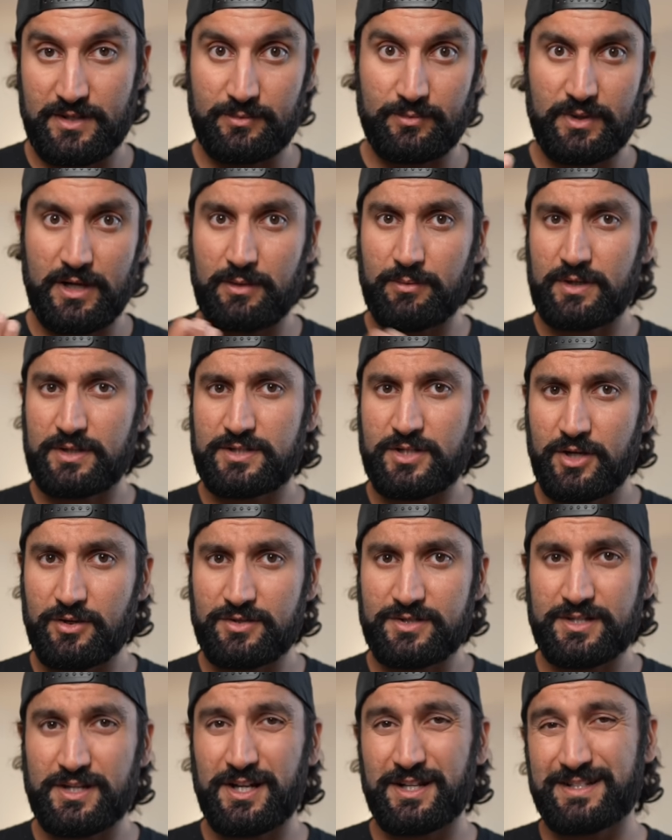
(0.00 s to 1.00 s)
And when I wear toe
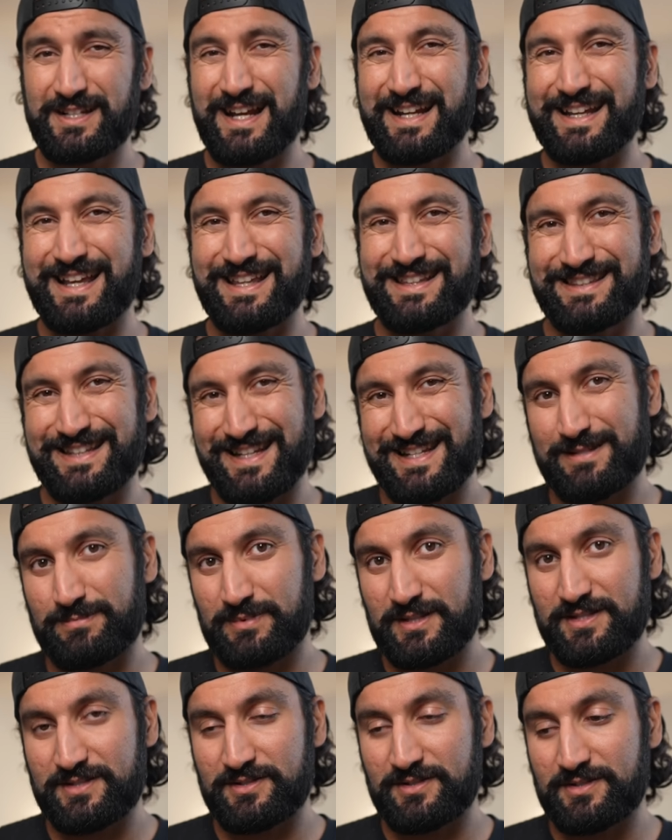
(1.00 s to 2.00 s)
socks, I get less
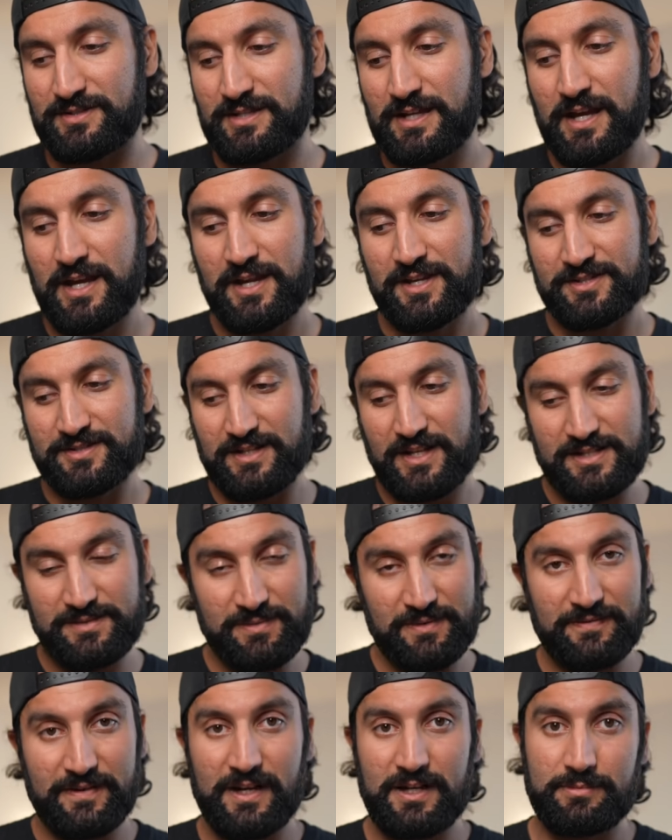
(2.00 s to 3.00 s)
blisters, so that's
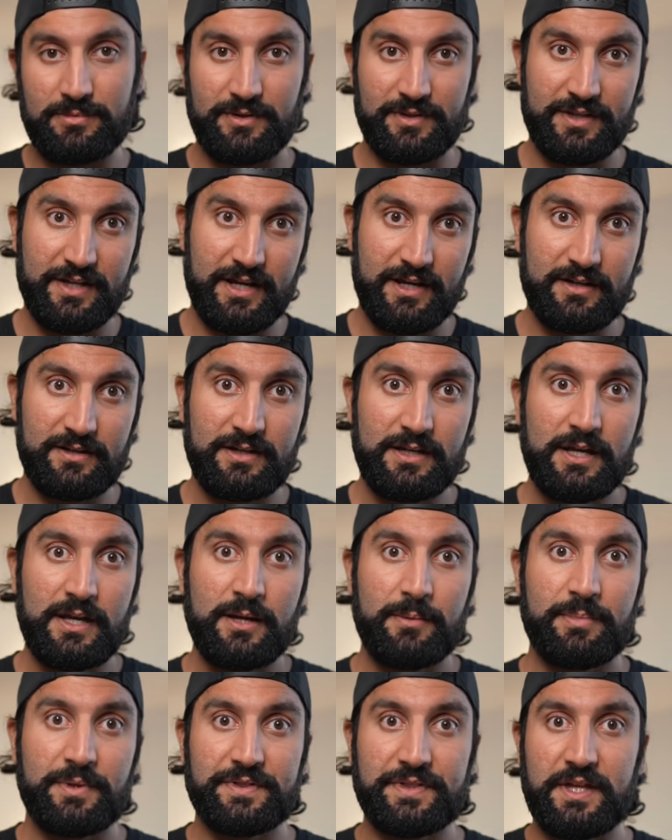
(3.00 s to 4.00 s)
been valuable there.
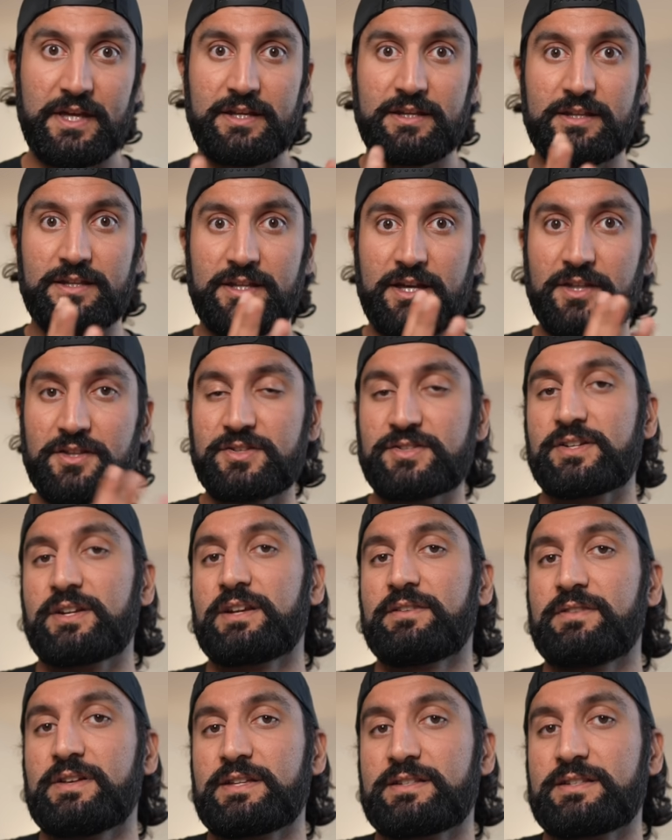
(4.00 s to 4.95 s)
But then the other side of it